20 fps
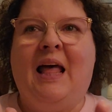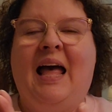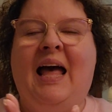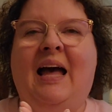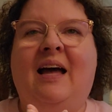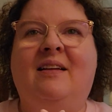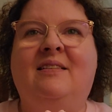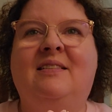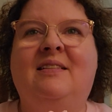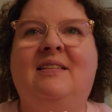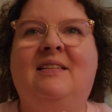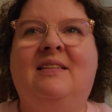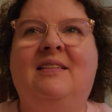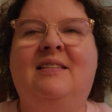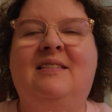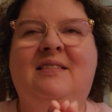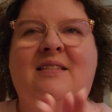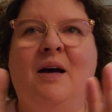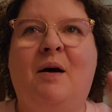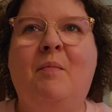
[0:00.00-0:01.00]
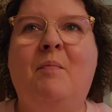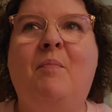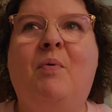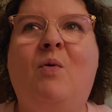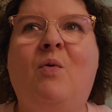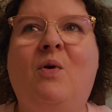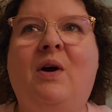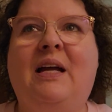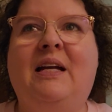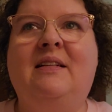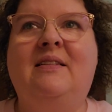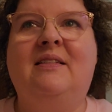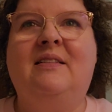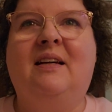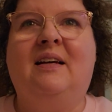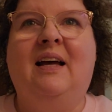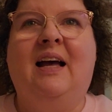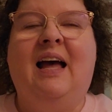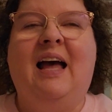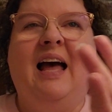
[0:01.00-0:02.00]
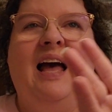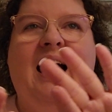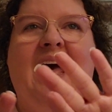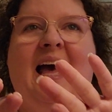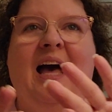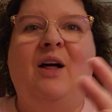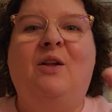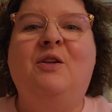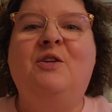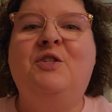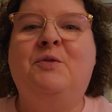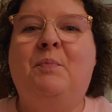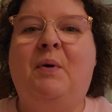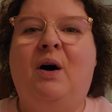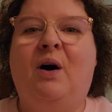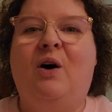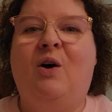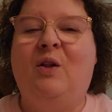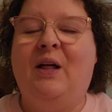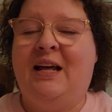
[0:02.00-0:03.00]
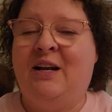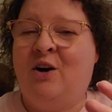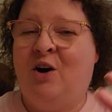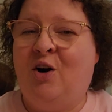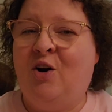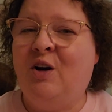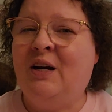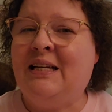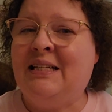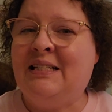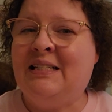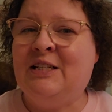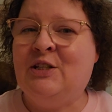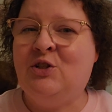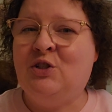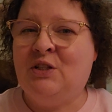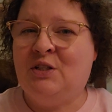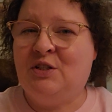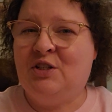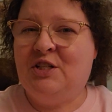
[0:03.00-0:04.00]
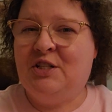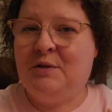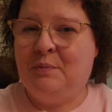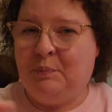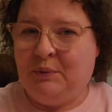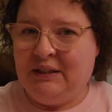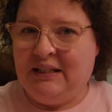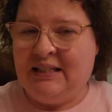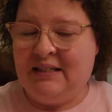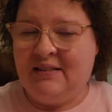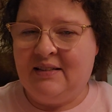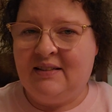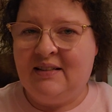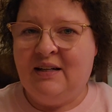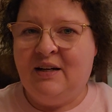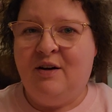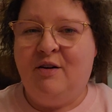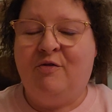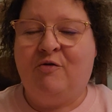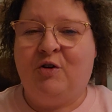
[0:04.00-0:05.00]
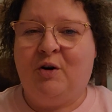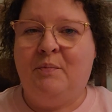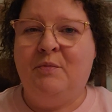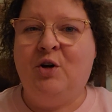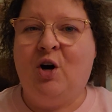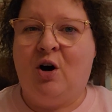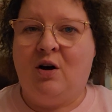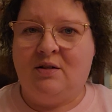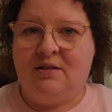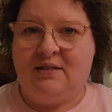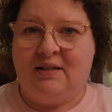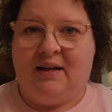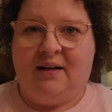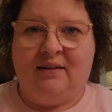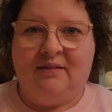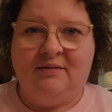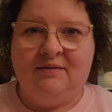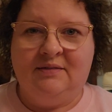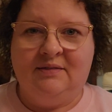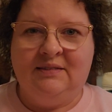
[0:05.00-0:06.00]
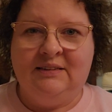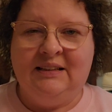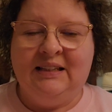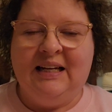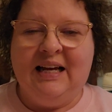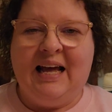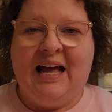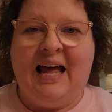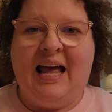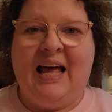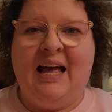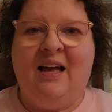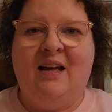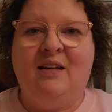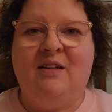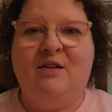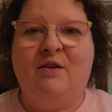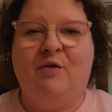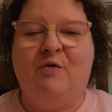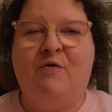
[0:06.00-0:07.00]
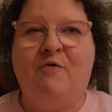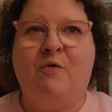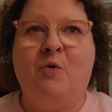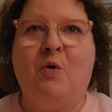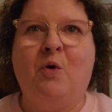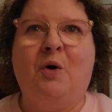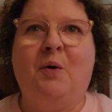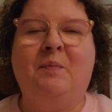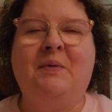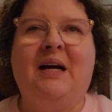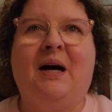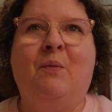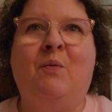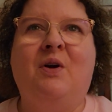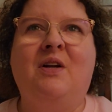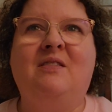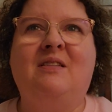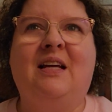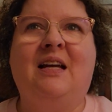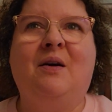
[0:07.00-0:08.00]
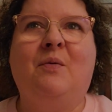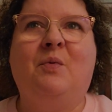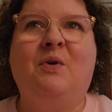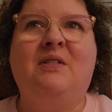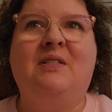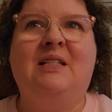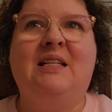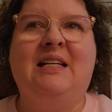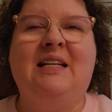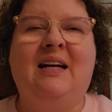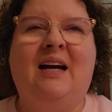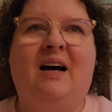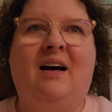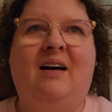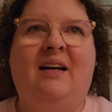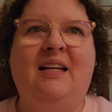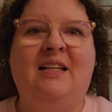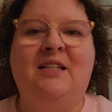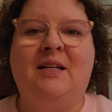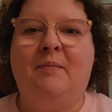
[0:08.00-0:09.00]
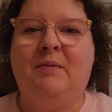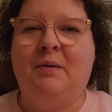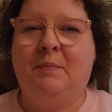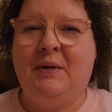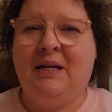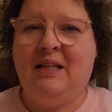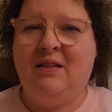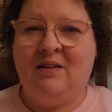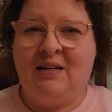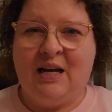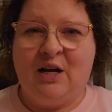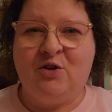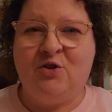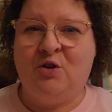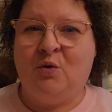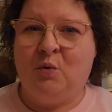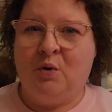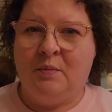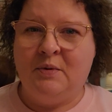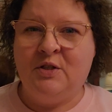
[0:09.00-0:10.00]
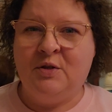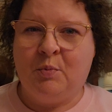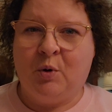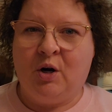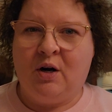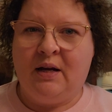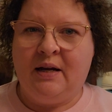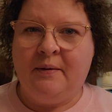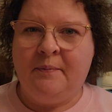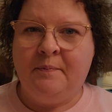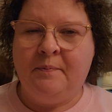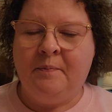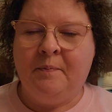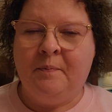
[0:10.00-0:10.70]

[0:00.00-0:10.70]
At some point, Alice Paul and her contingent split from NAWSA and formed, I want to say it was the NWP, the National Women's Party.